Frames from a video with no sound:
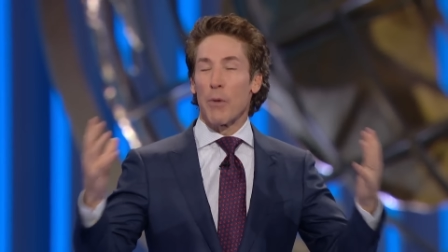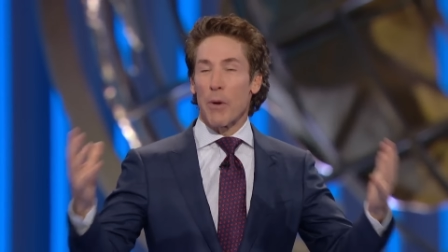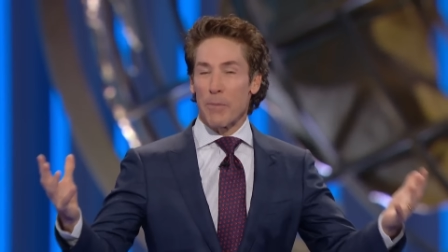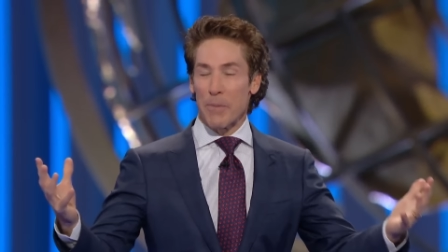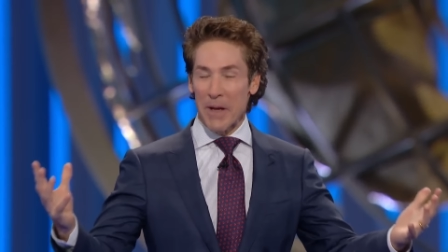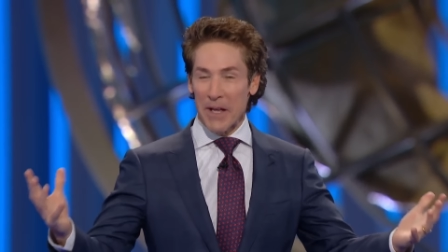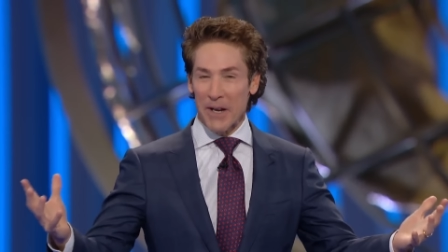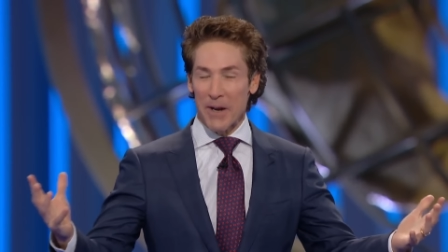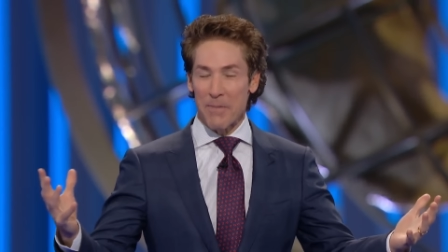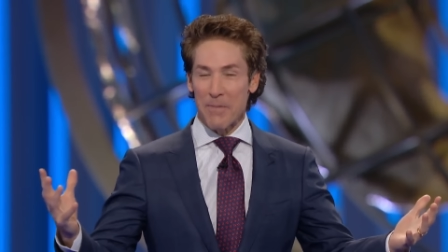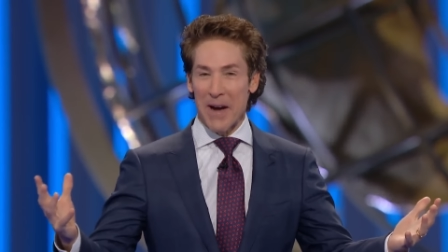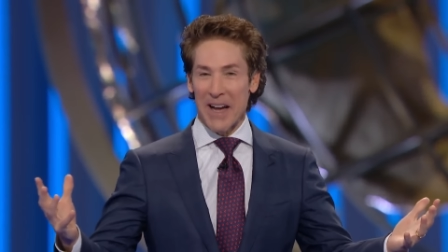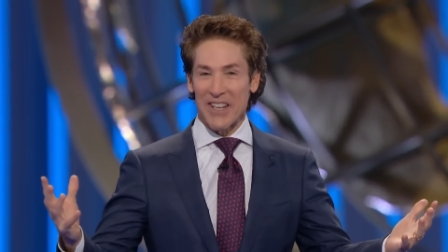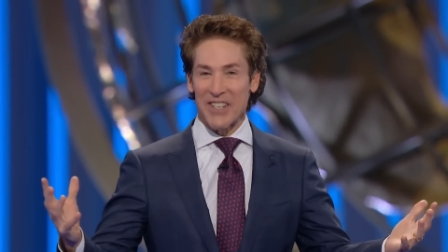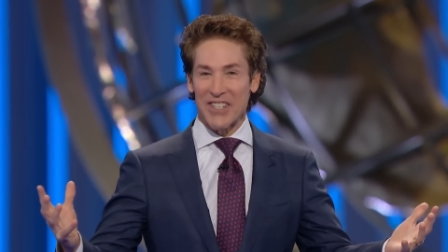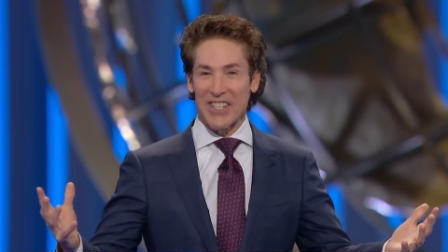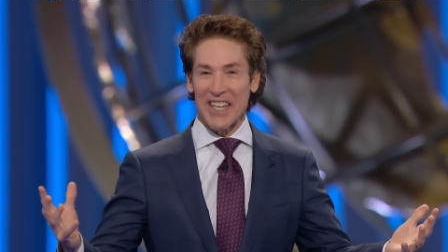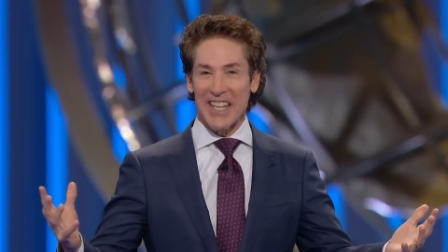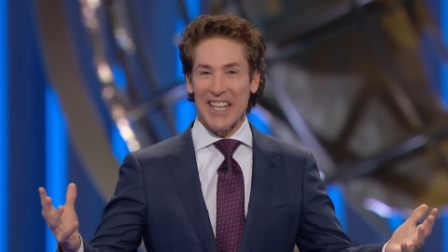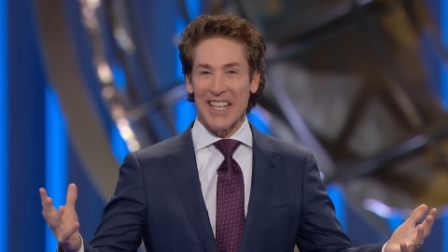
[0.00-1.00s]
repent of my
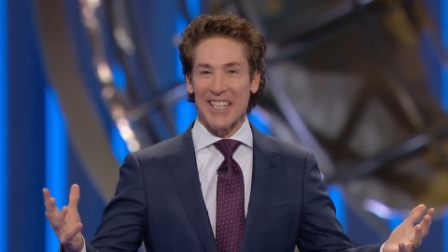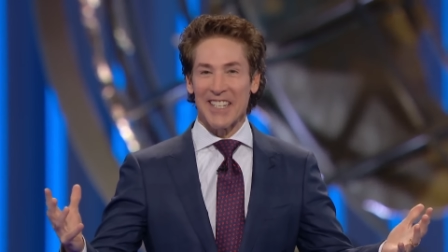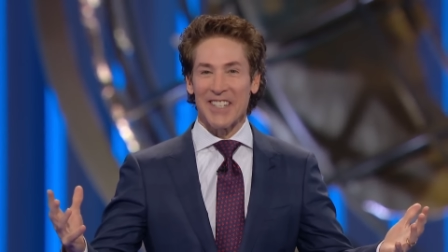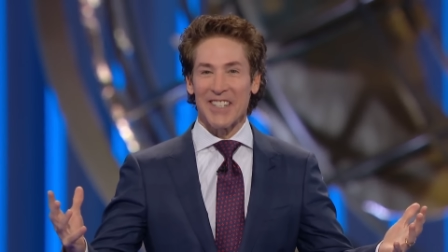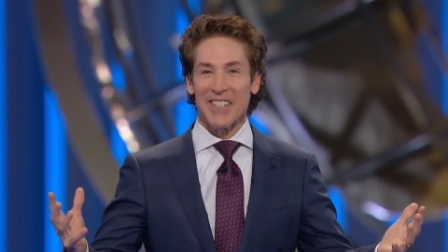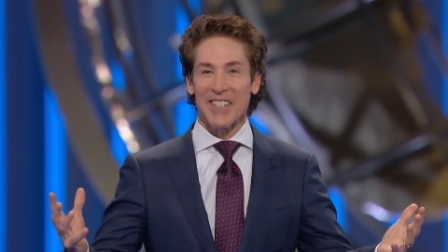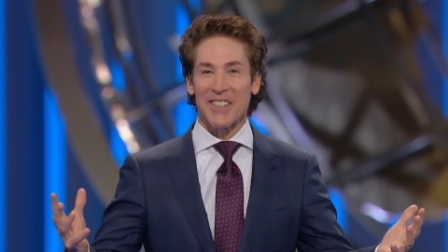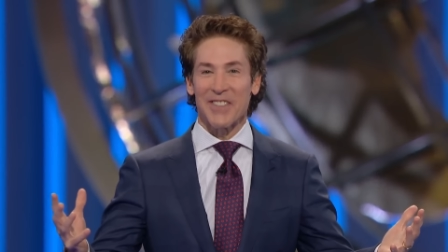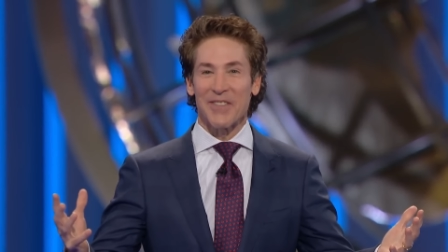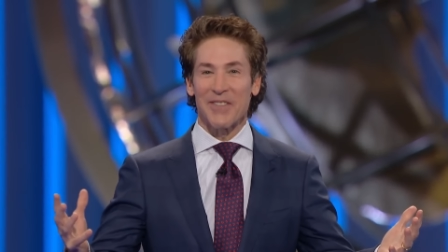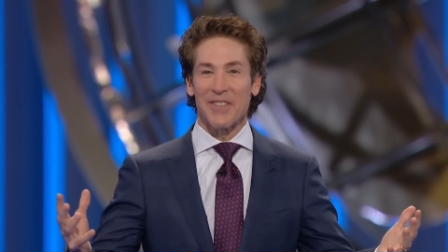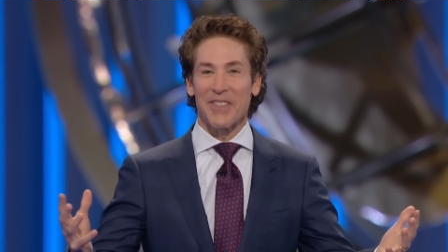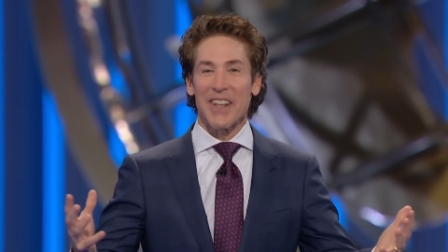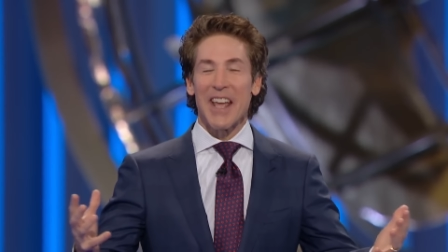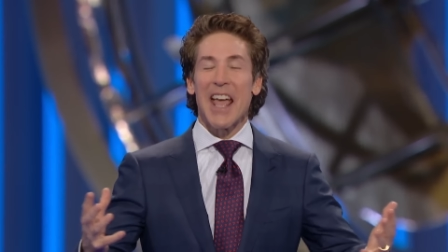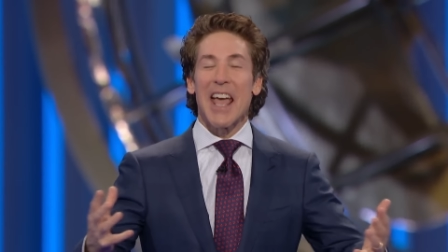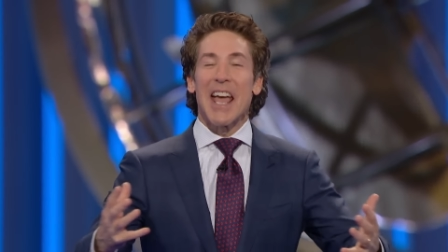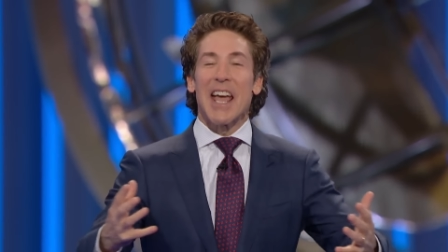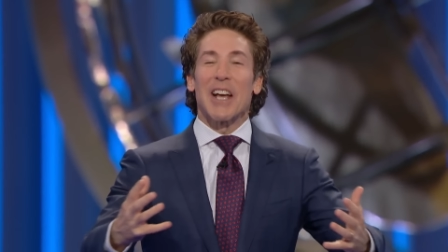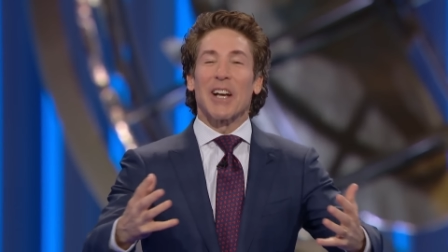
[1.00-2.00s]
sins.
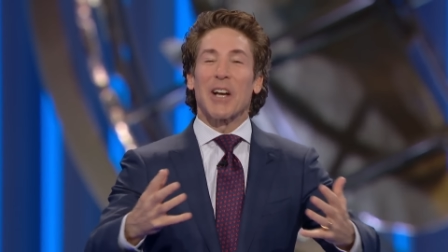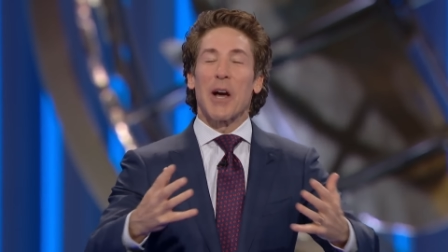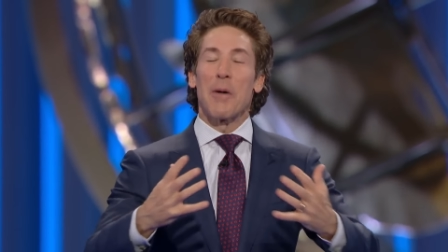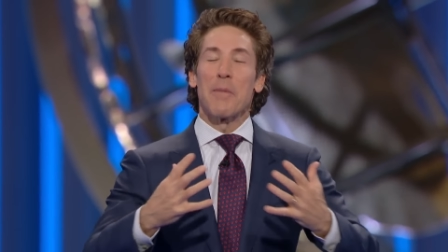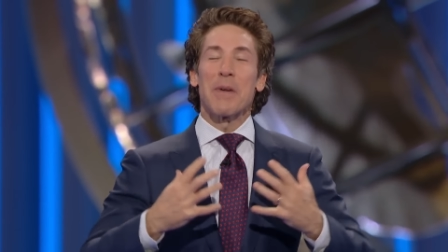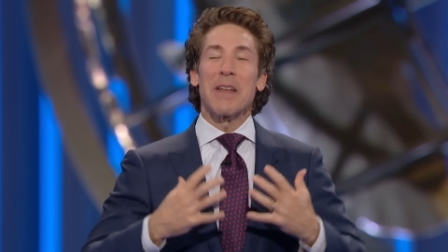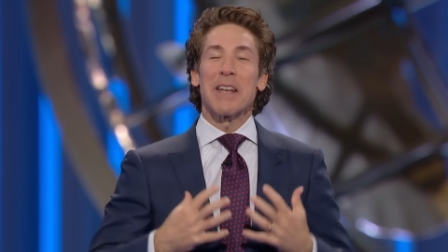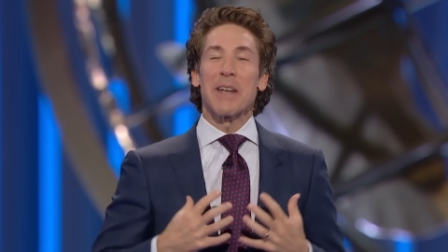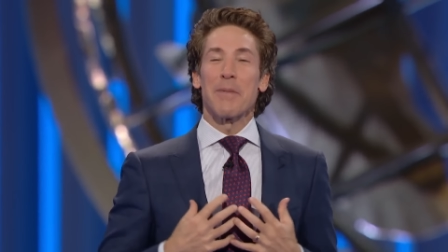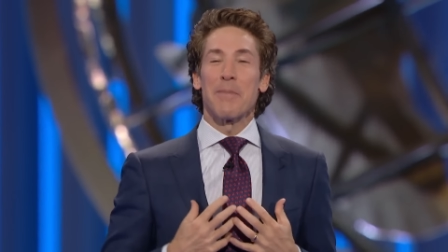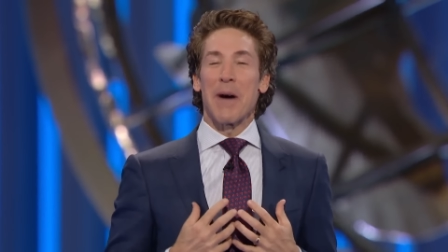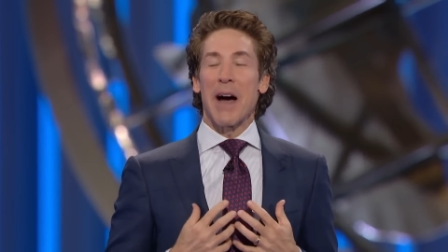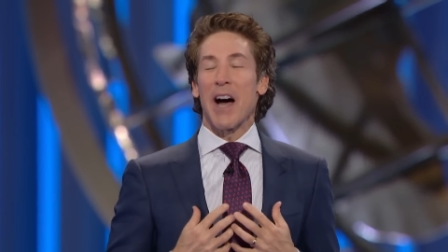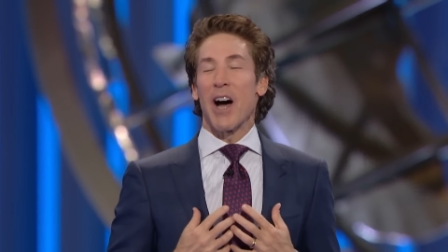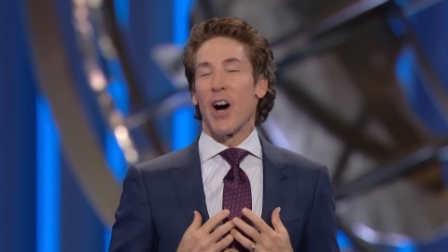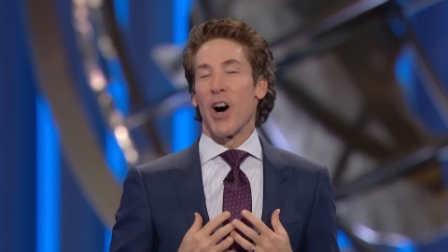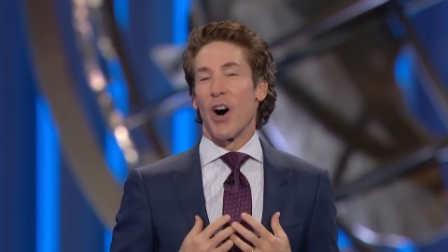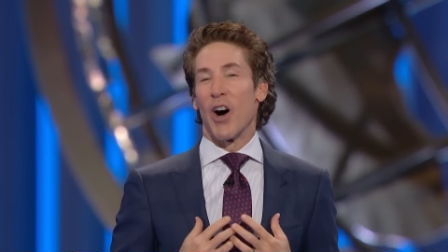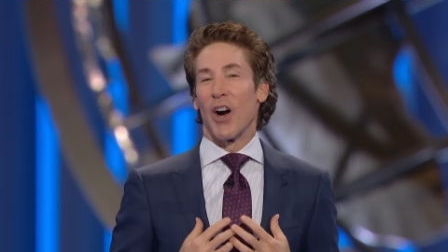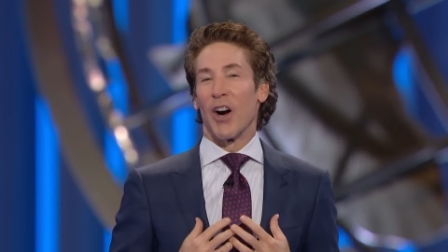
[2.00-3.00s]
Come into
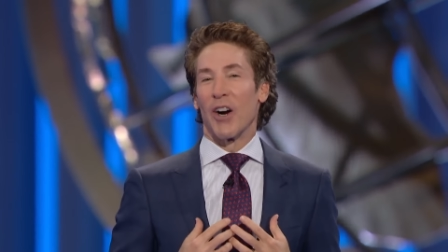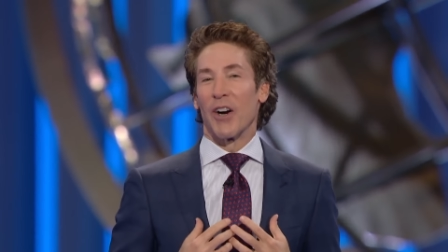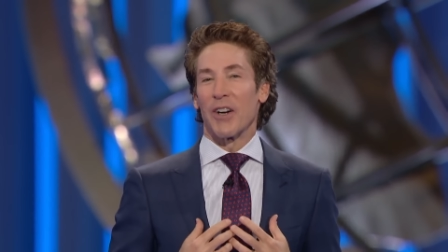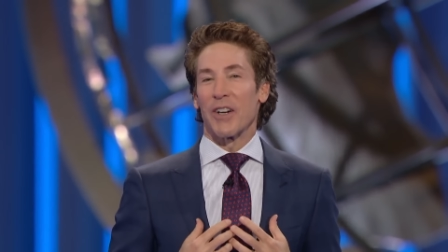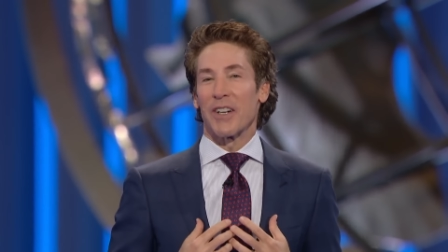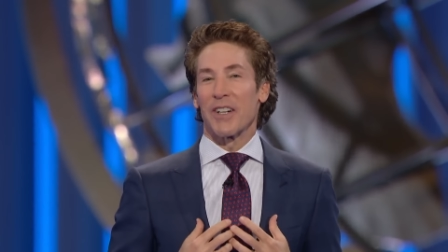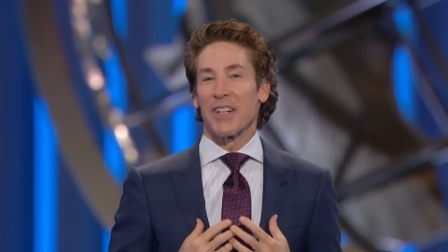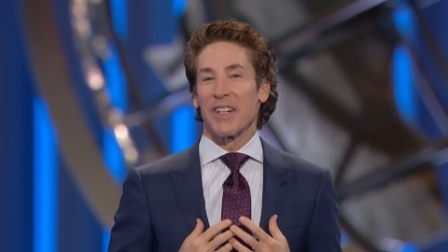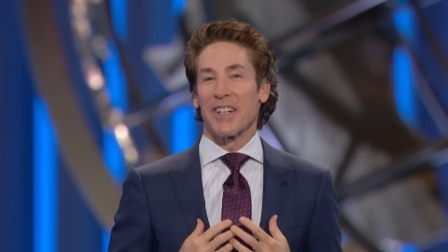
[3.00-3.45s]
my heart.